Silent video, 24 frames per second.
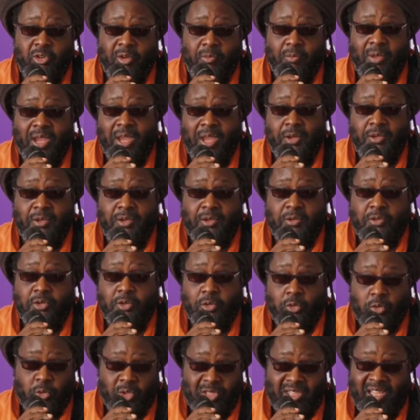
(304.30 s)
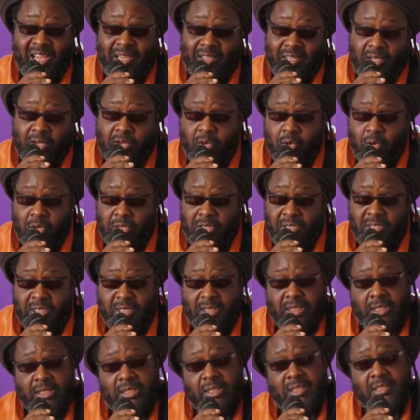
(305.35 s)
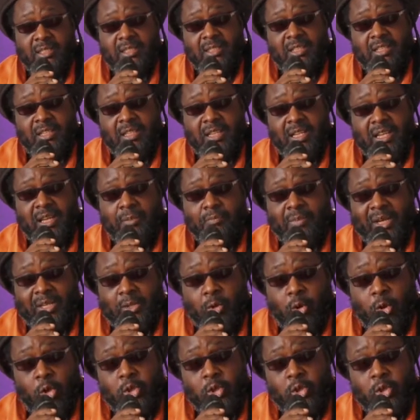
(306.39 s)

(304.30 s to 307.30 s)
remain, you know, to stay the course, but